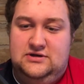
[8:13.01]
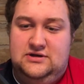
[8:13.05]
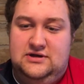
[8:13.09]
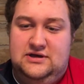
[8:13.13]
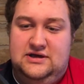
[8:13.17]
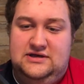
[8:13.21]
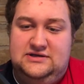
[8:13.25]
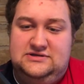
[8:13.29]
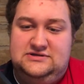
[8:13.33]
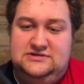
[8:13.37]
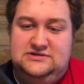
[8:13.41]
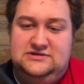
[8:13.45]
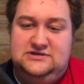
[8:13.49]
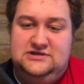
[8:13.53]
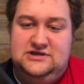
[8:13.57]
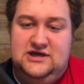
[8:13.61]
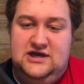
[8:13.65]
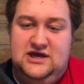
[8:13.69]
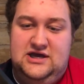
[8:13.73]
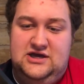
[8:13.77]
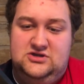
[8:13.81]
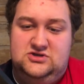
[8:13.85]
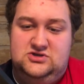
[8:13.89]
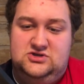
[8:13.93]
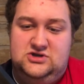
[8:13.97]

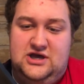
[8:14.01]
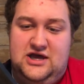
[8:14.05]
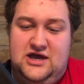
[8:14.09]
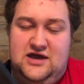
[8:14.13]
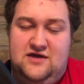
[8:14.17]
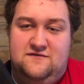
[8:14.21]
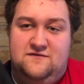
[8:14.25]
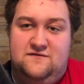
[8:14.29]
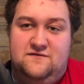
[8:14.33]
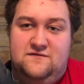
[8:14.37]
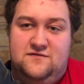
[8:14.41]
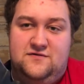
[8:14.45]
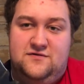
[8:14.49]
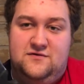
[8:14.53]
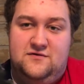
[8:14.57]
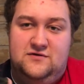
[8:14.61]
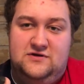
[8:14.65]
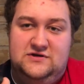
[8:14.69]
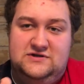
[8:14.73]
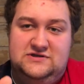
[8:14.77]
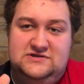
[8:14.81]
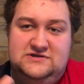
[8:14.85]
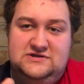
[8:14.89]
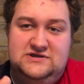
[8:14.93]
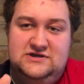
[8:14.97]

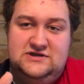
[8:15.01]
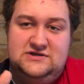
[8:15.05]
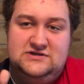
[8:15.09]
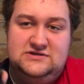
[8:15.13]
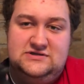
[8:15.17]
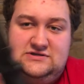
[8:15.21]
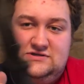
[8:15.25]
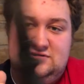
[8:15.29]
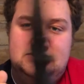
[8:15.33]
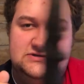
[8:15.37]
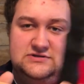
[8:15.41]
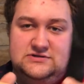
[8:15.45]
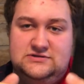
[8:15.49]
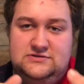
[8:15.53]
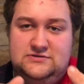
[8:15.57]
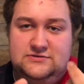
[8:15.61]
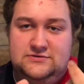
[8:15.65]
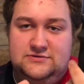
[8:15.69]
SCHF36.